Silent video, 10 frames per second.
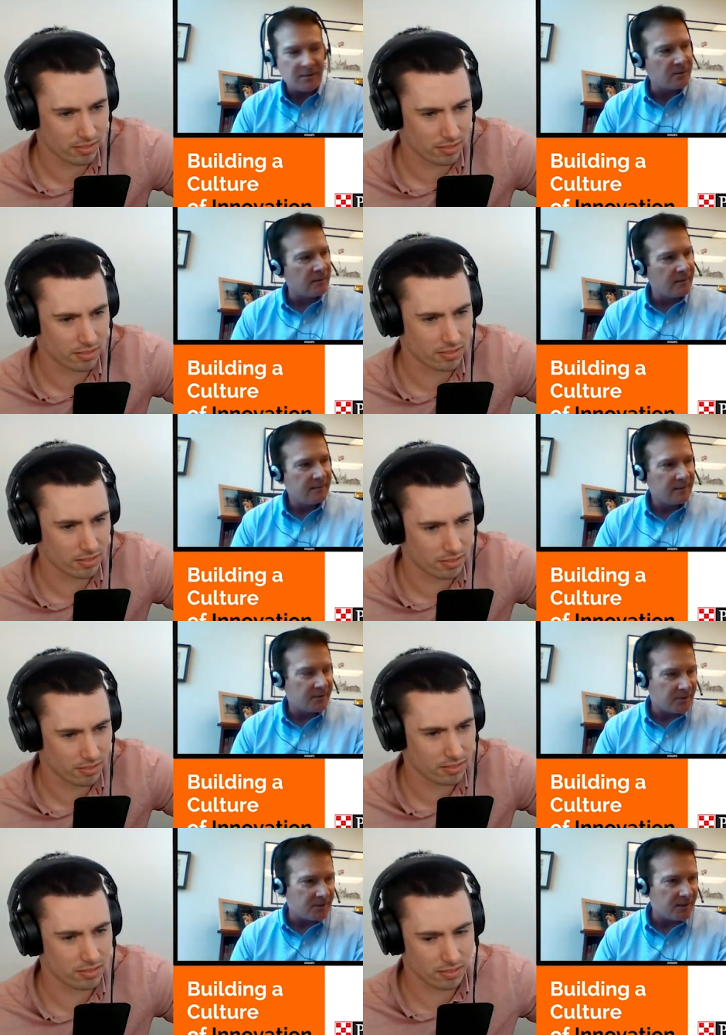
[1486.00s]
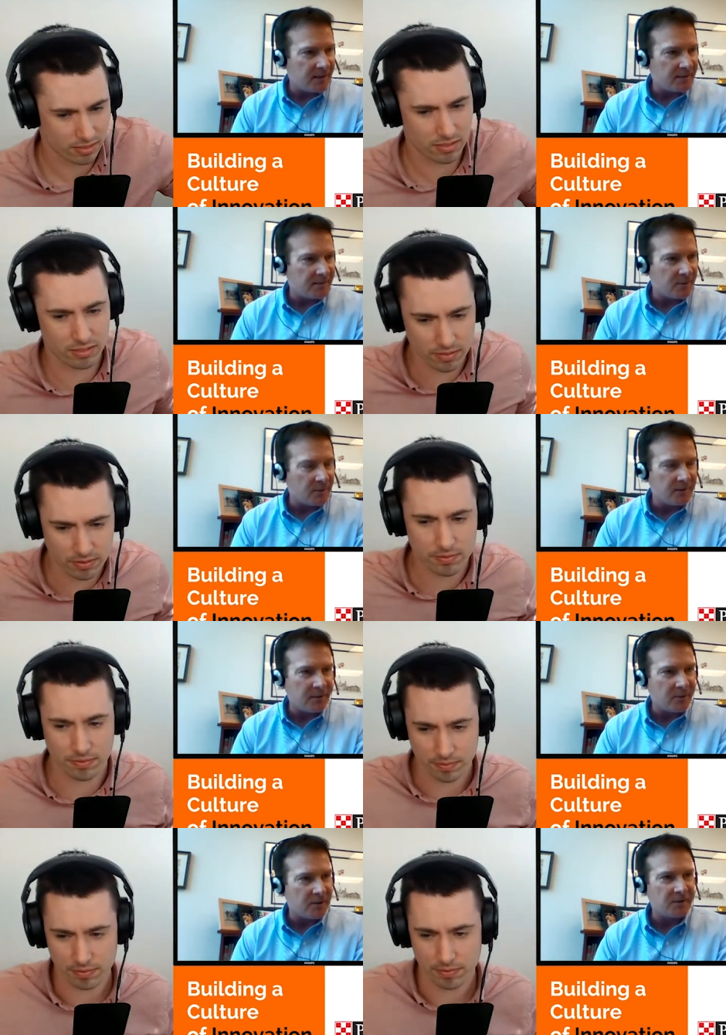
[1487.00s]
Speaker 1: to success. There there is
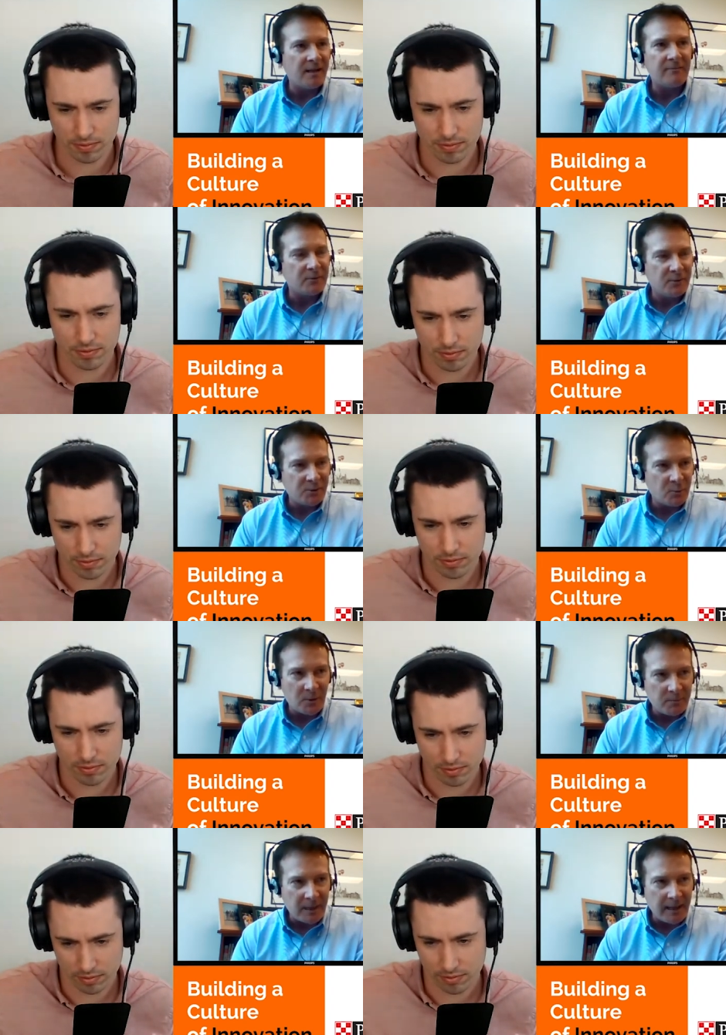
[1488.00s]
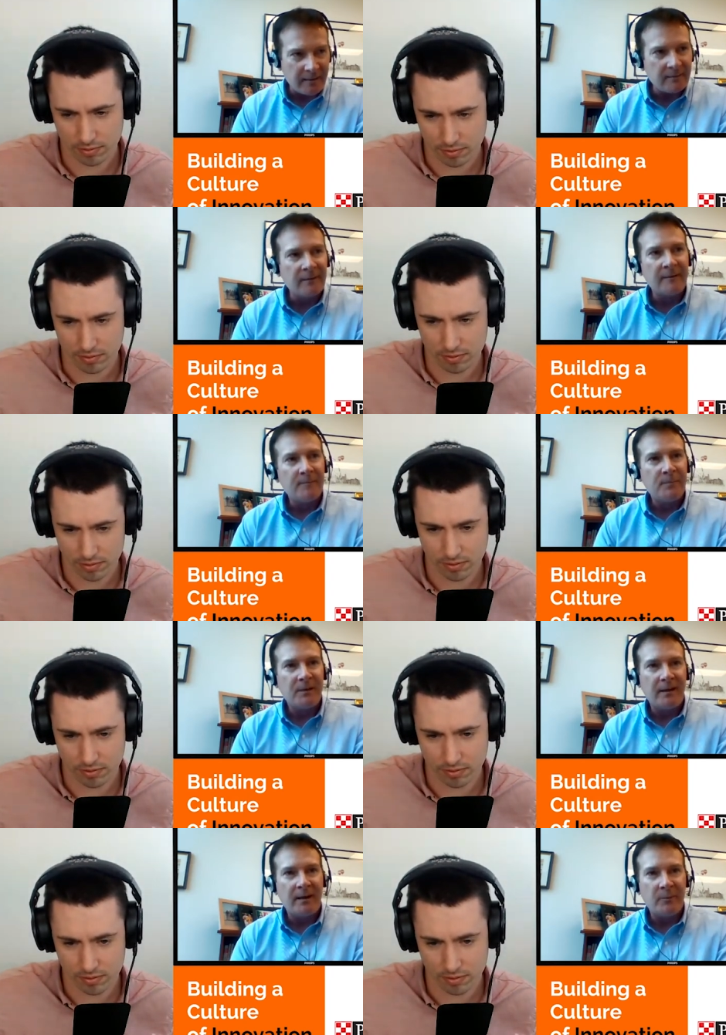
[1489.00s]
never just one path, and we
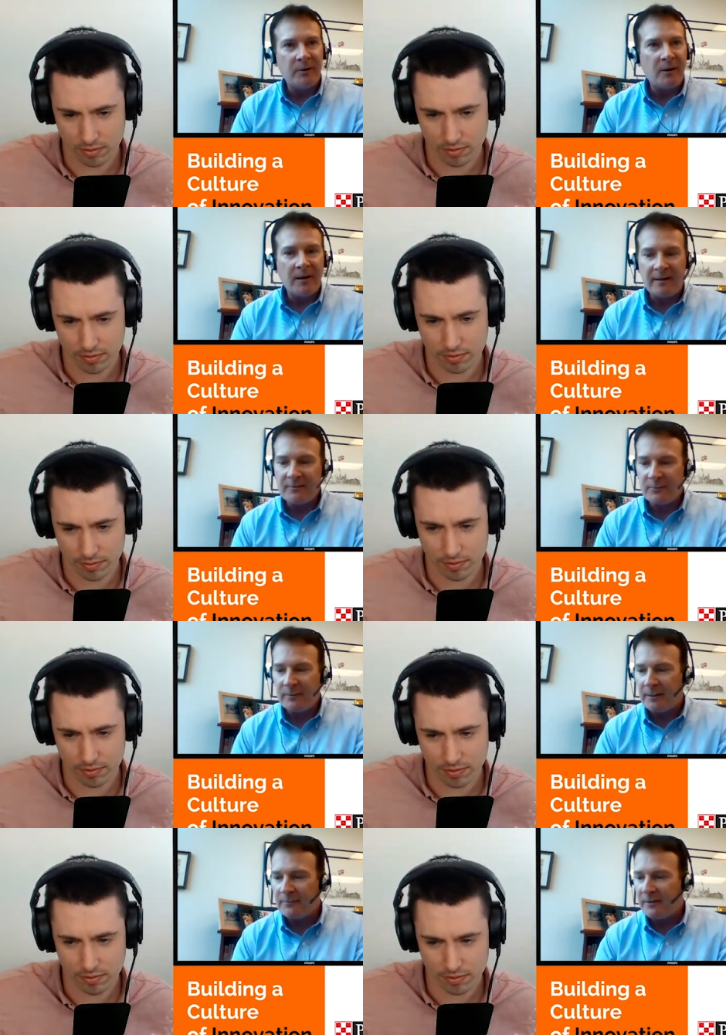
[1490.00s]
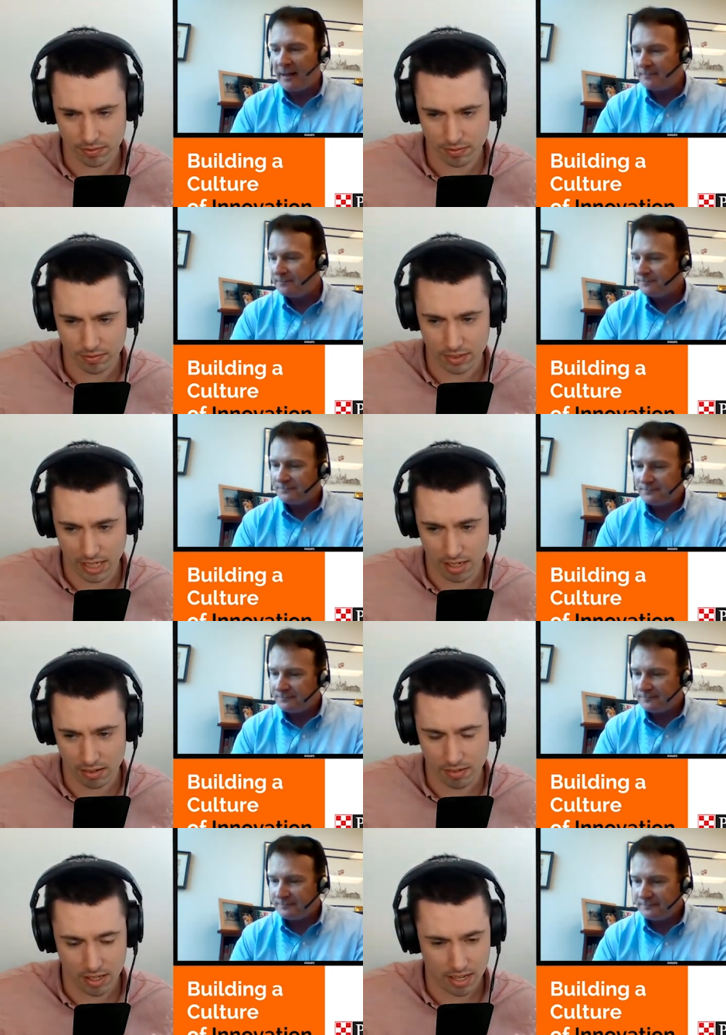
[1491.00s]
all have to remember that.
Speaker 2: Yeah,
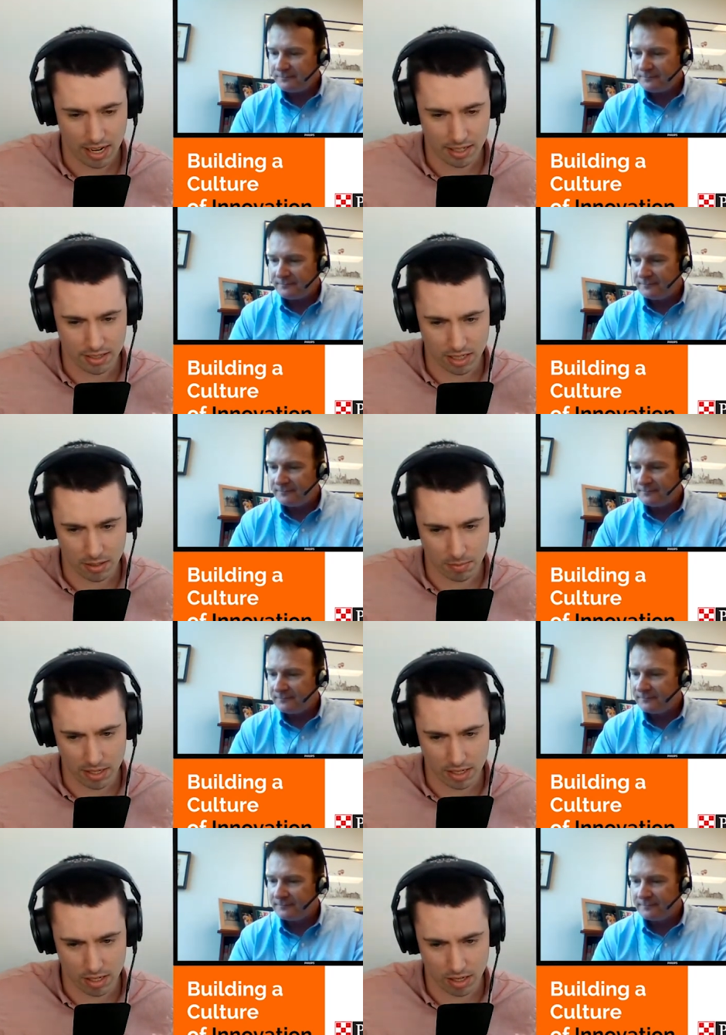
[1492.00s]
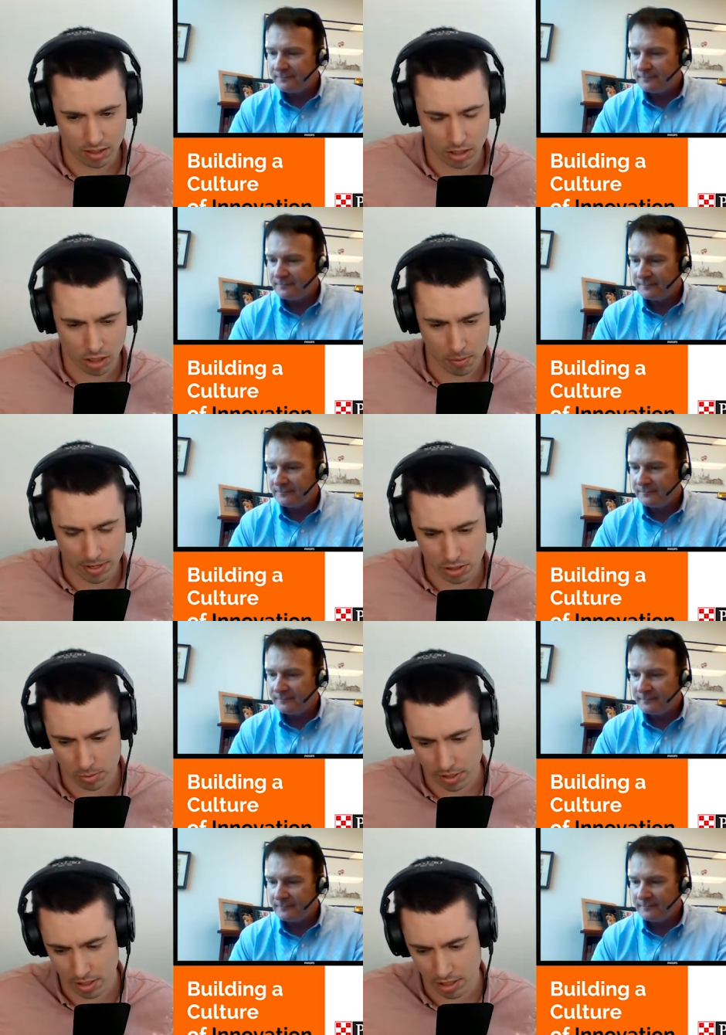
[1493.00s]
and um, it, uh, going back to
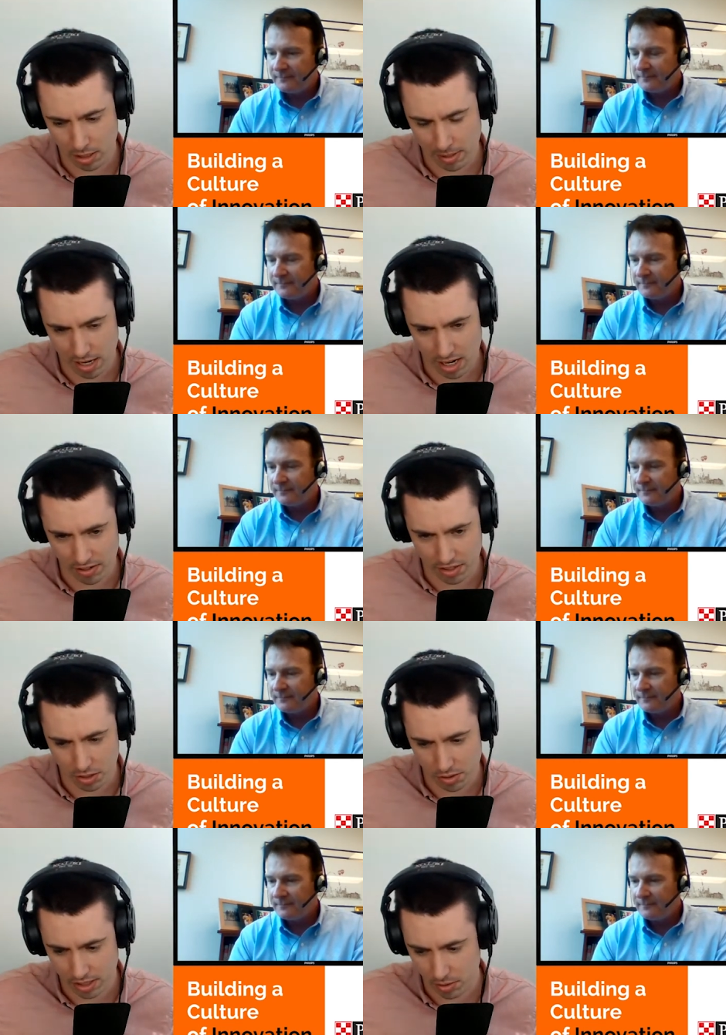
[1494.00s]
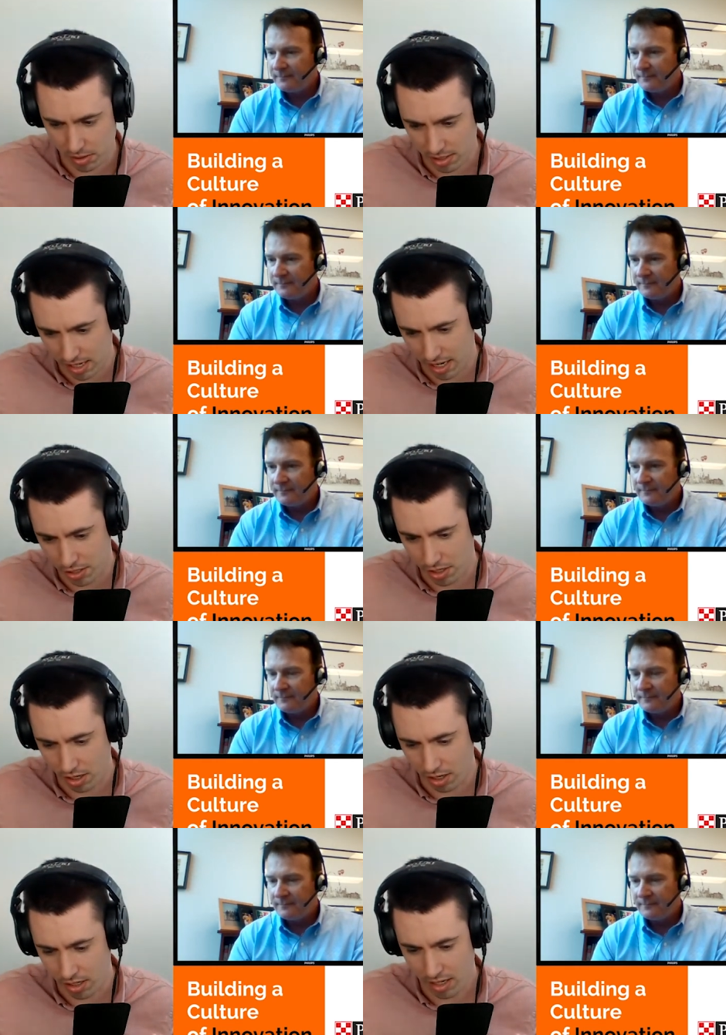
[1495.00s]
your point earlier about hiring new skills into
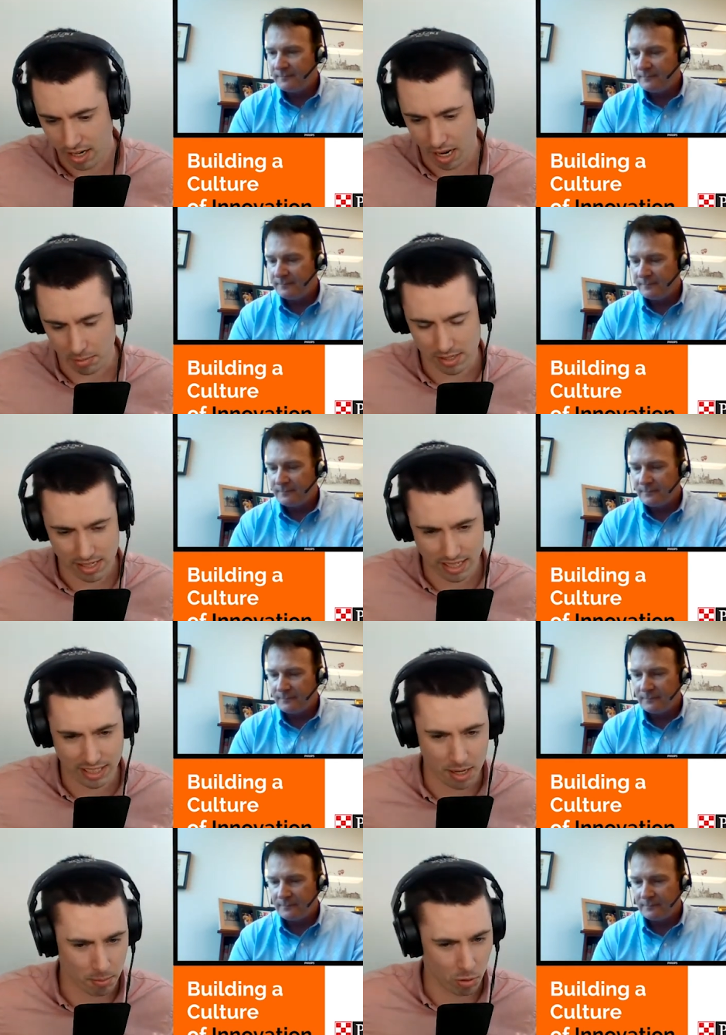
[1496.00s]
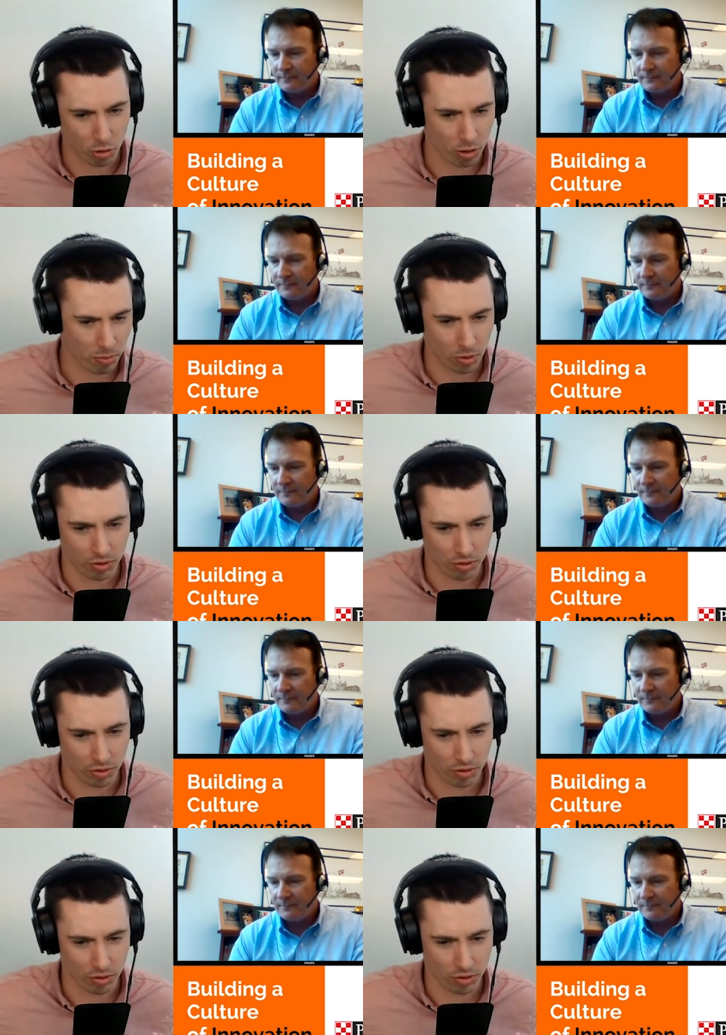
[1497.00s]
HR, I'm seeing that more and